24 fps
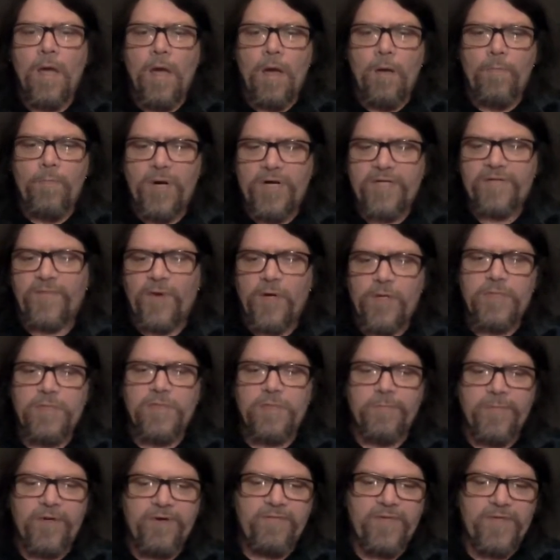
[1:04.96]
But as far as
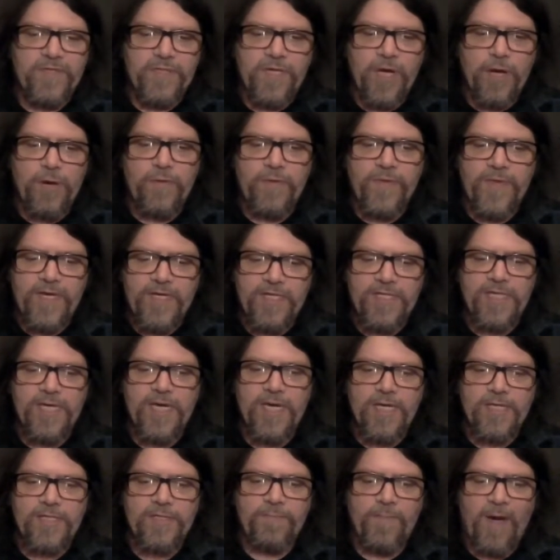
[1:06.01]
the movies go, this
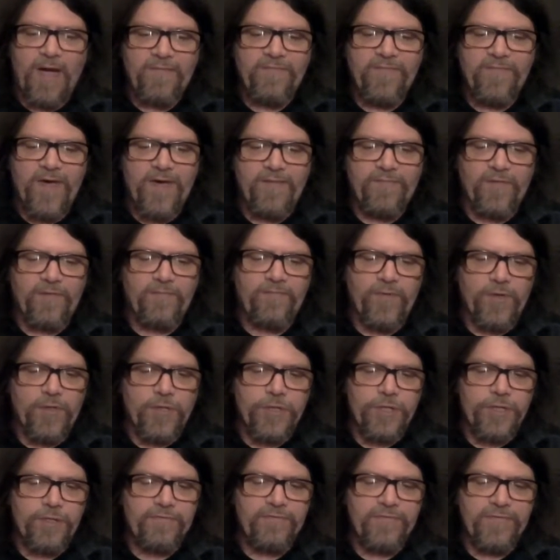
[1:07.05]
is my favorite
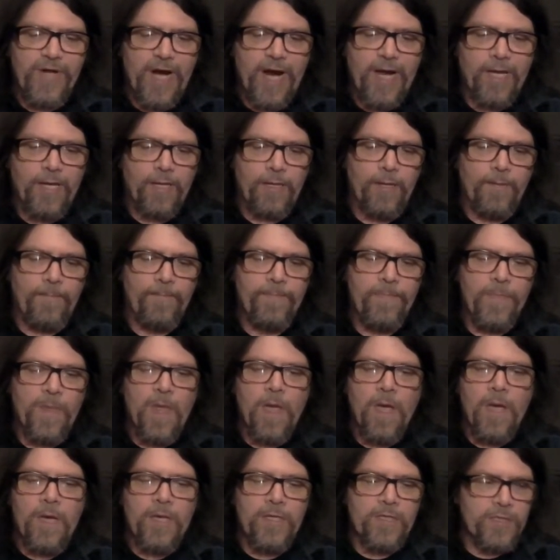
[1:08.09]
version of Dracula.
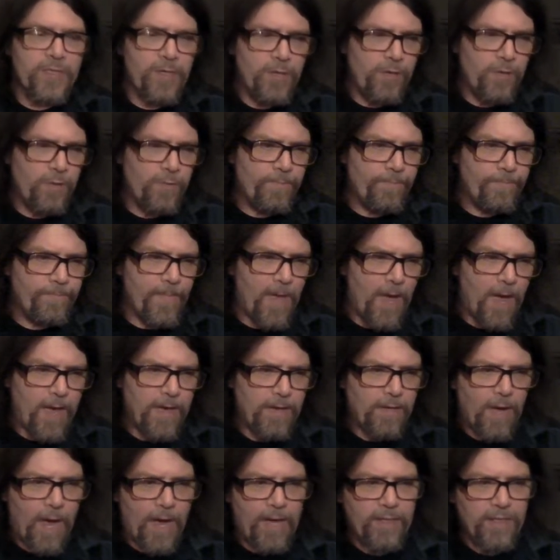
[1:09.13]
So I
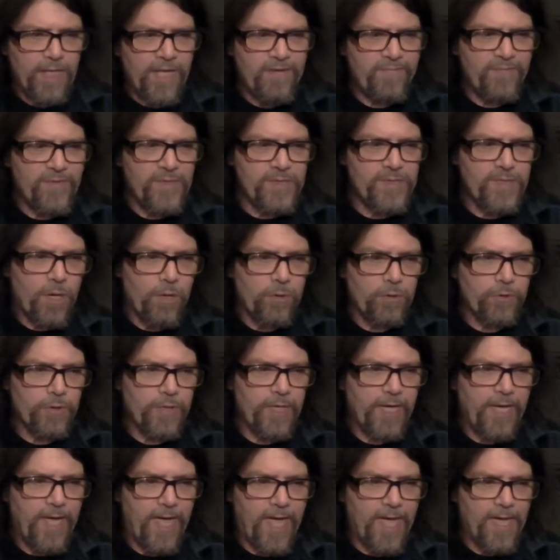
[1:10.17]
leave his
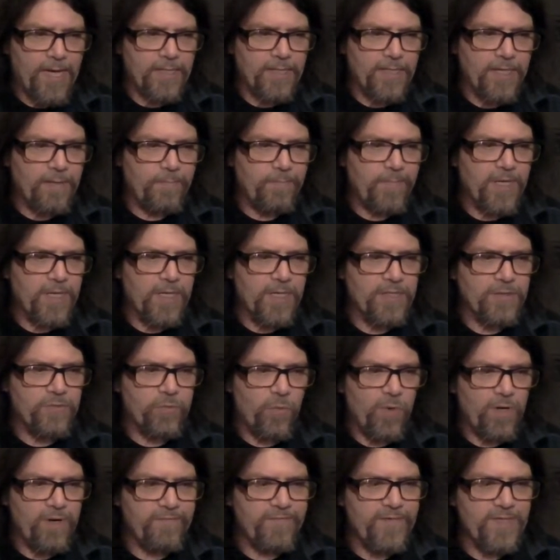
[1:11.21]
alternate hand in because
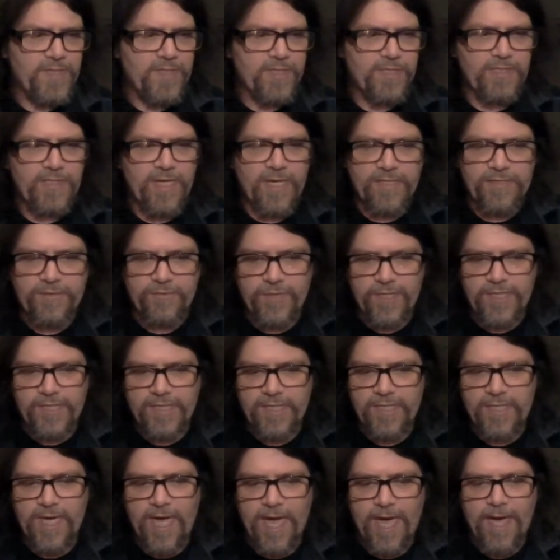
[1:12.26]
one of his accessories
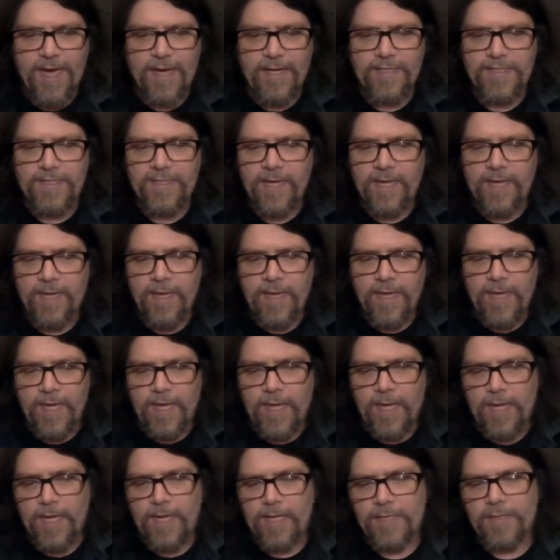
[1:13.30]
he has
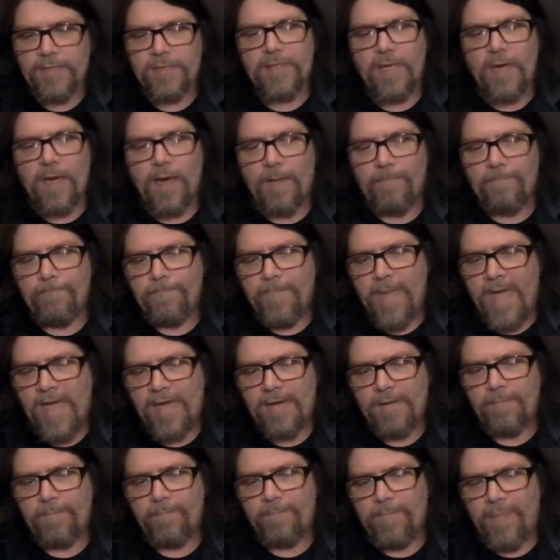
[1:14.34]
is a
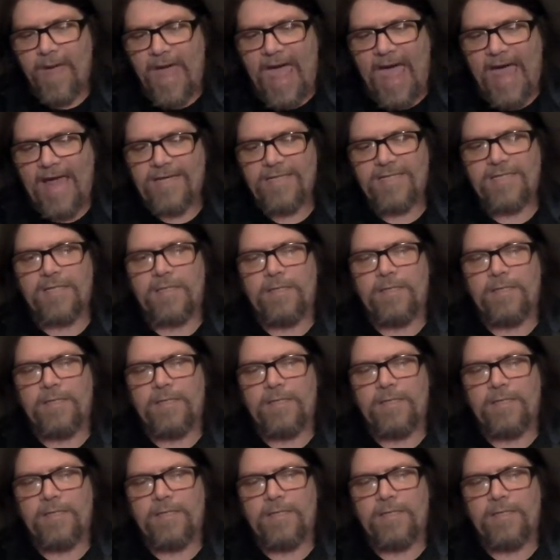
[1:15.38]
pet bat.